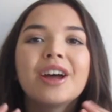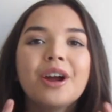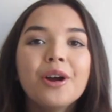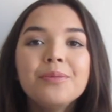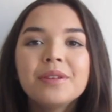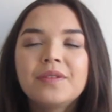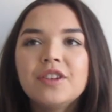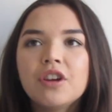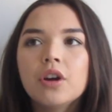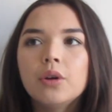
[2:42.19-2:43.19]
I hope this
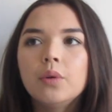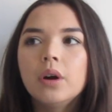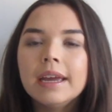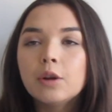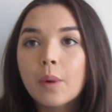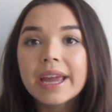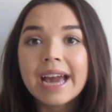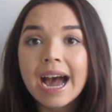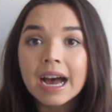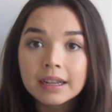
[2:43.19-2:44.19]
video in a way
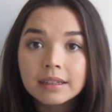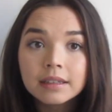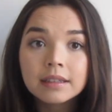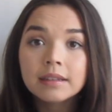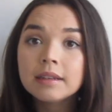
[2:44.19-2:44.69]
can